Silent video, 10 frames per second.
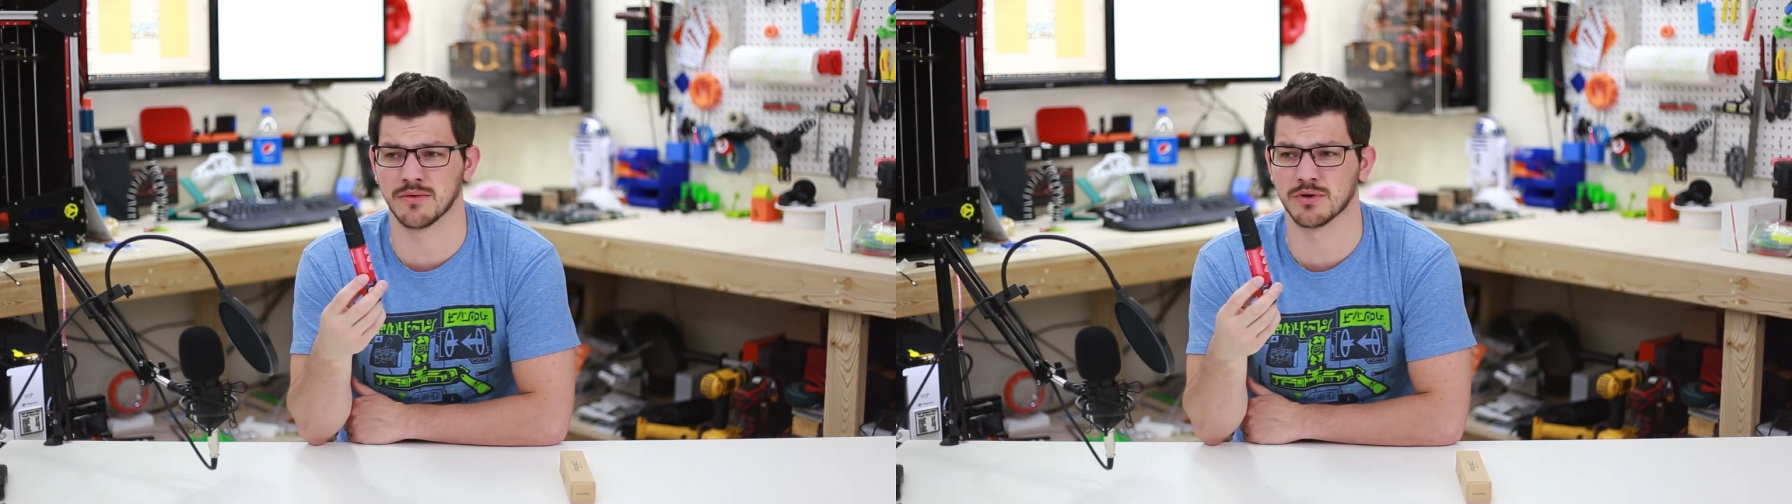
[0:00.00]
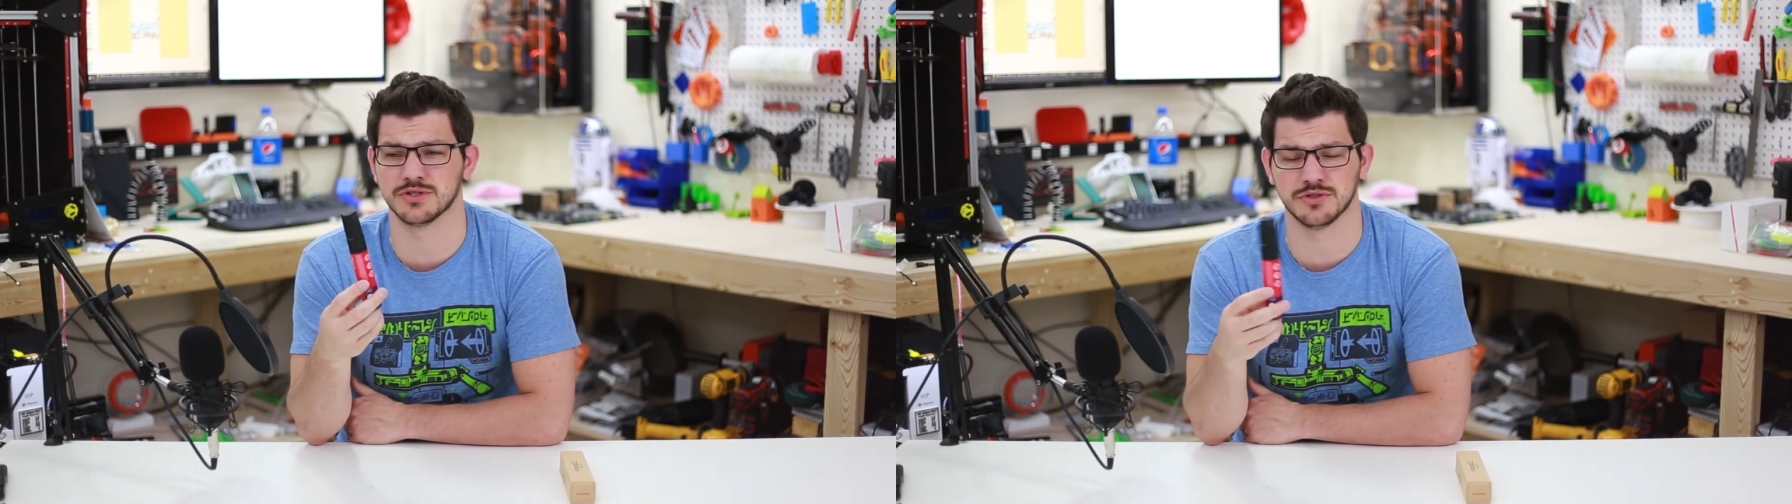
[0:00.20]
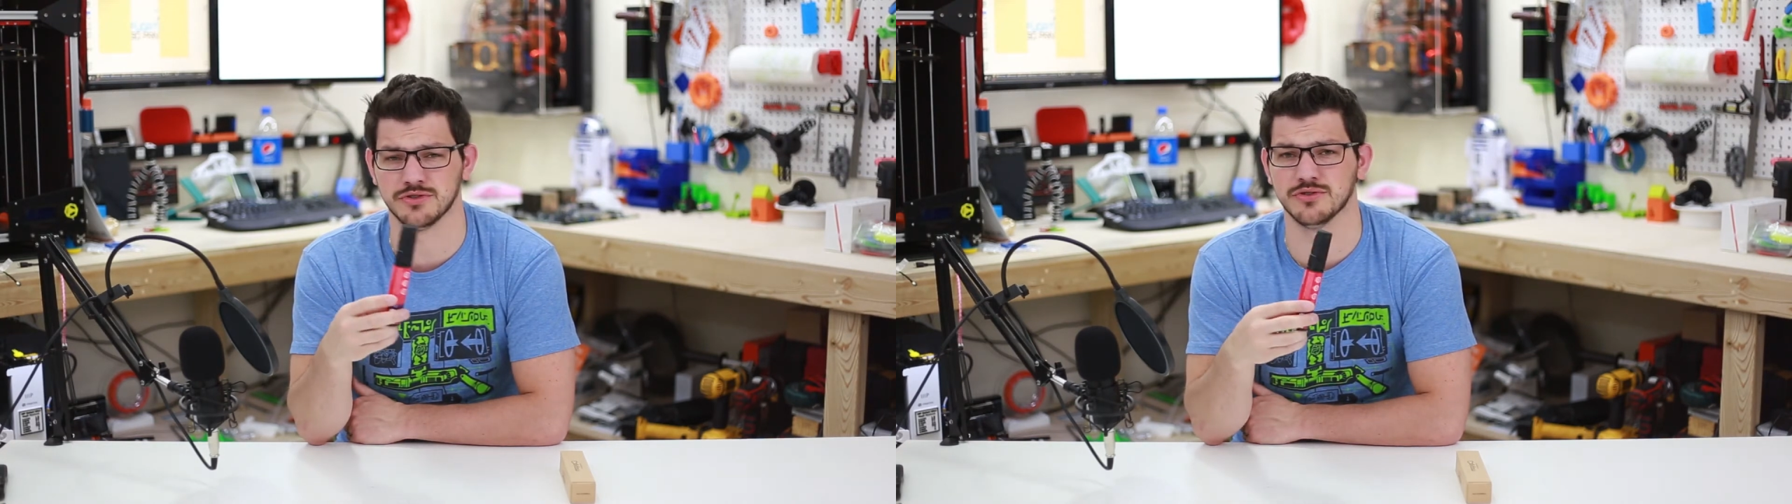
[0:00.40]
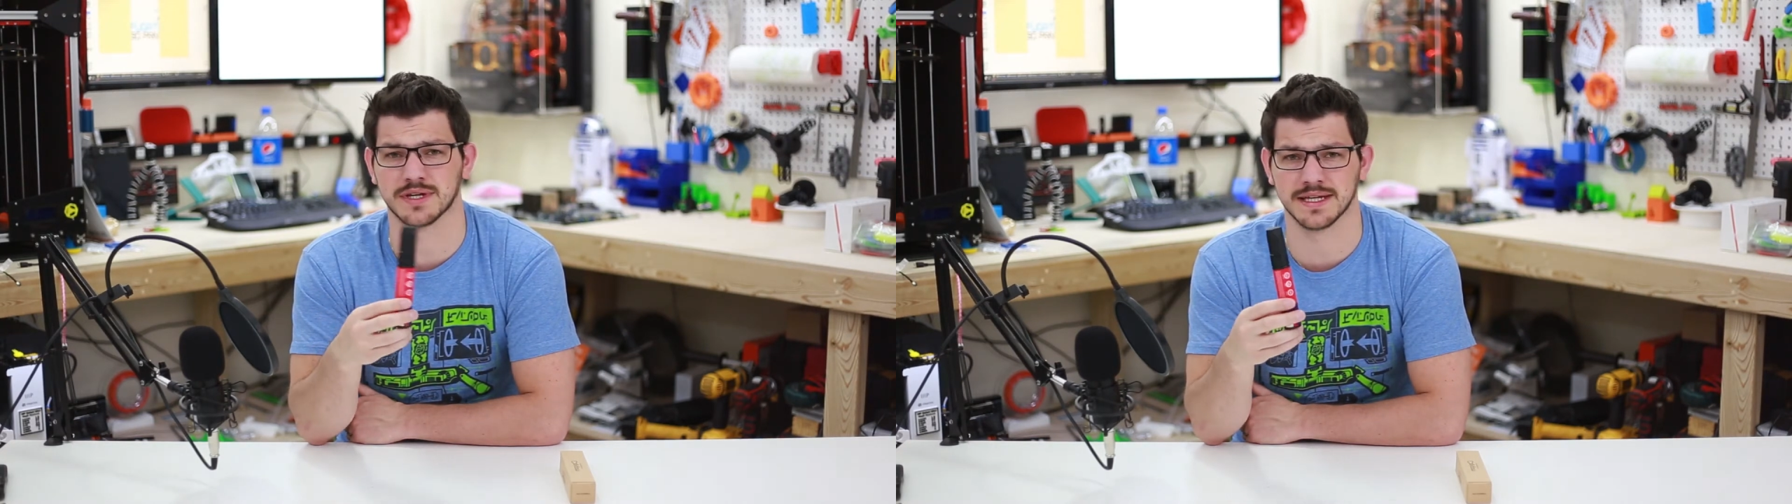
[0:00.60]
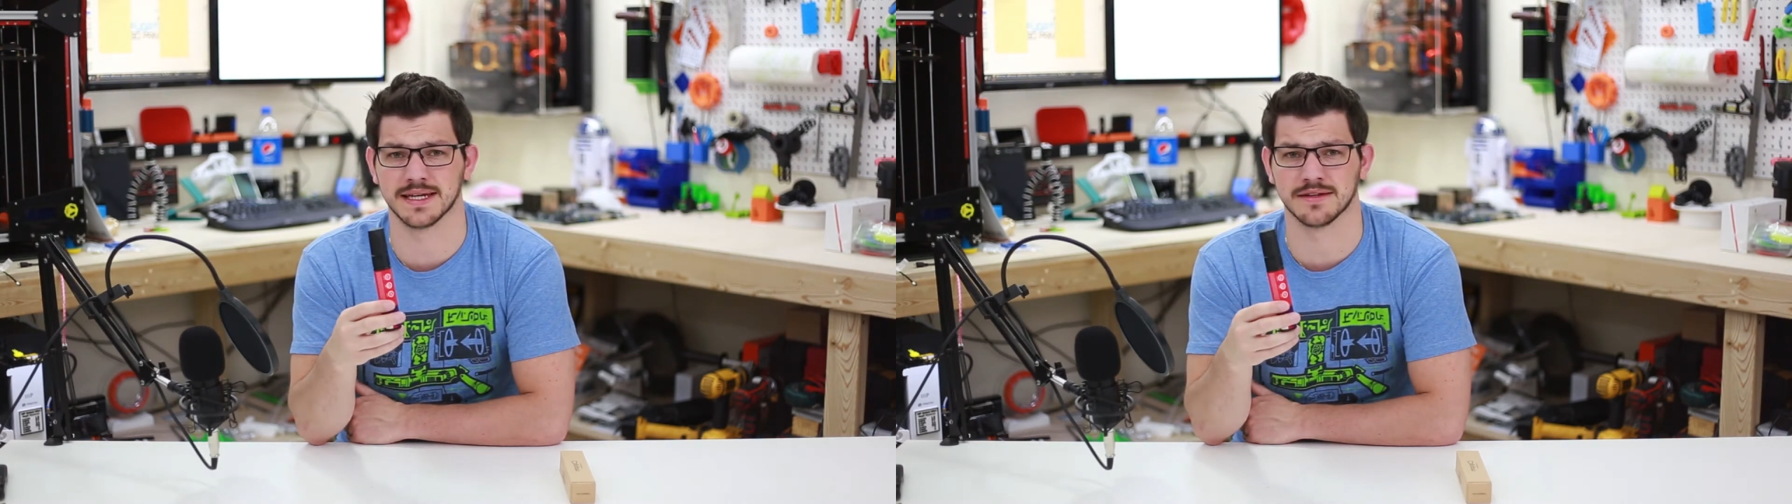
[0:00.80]
then once you do, you
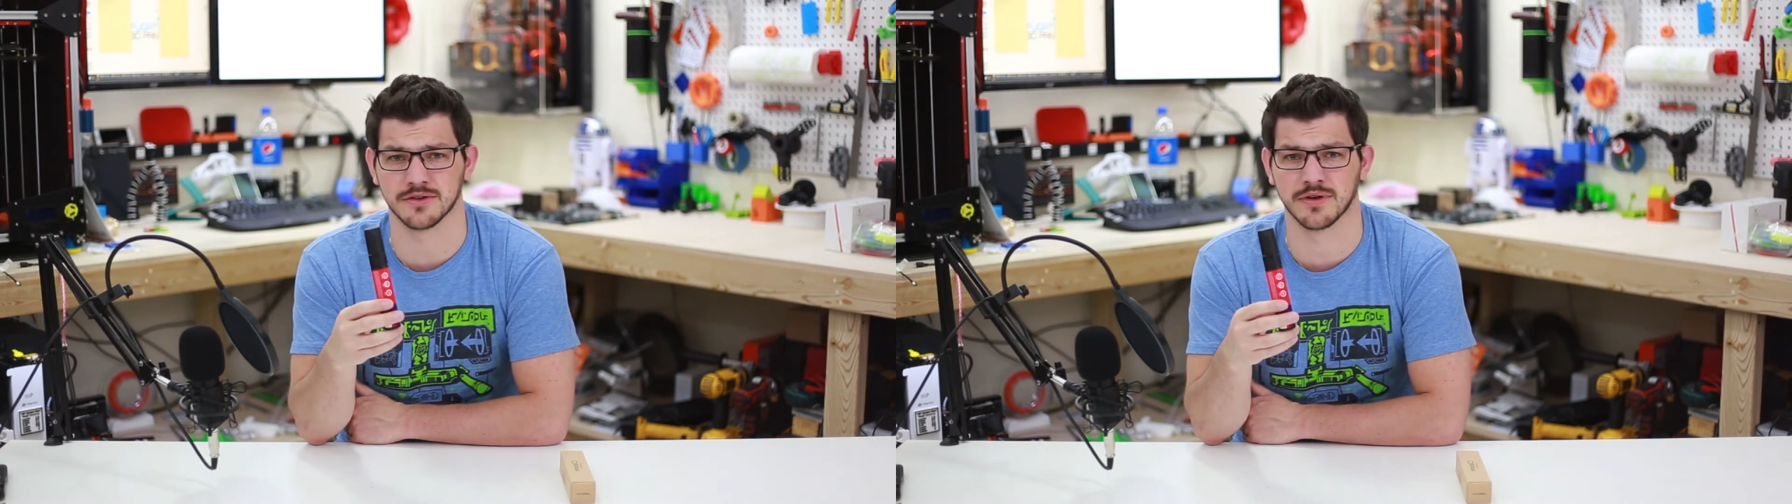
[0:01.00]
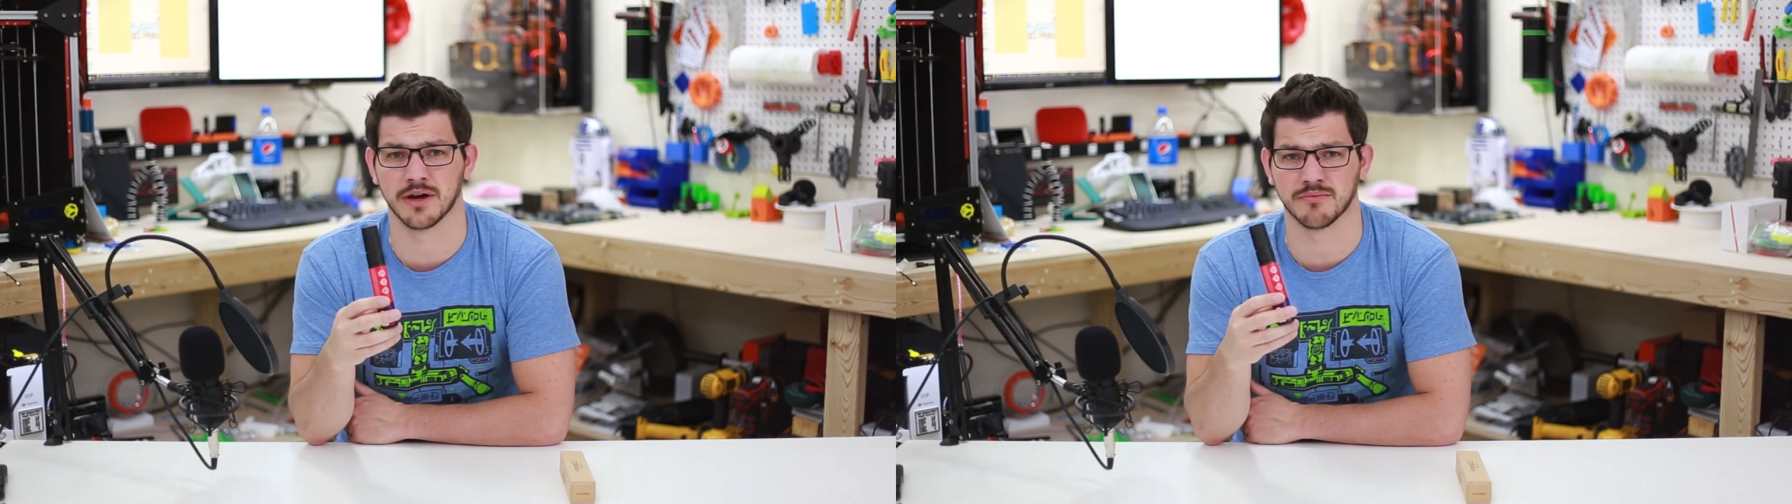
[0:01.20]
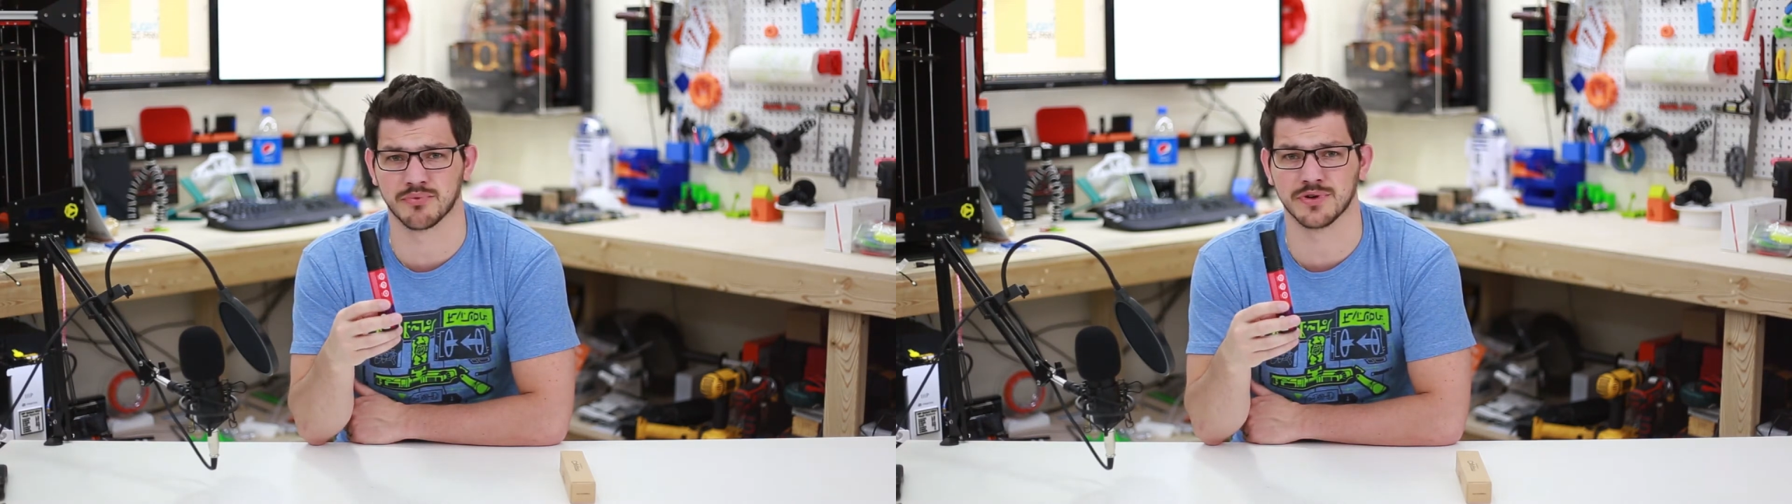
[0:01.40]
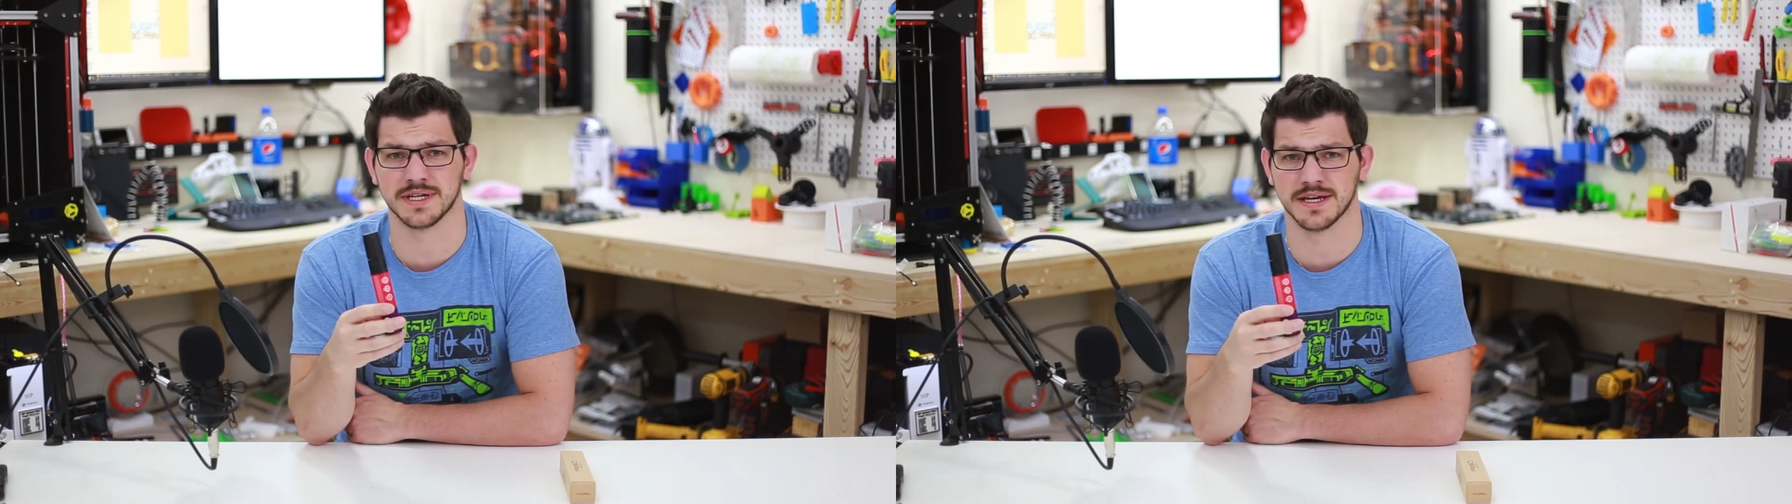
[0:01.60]
can get it to go down pretty